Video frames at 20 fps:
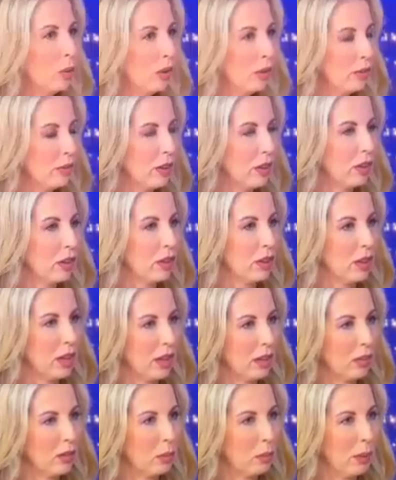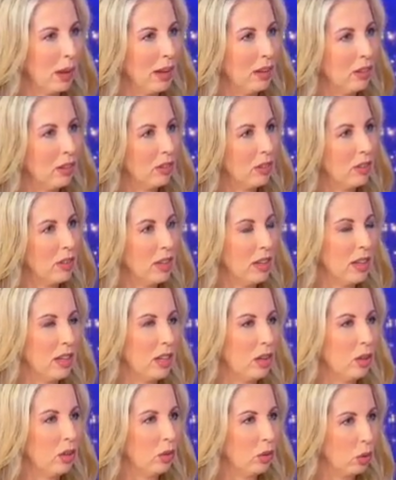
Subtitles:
One of the other things about the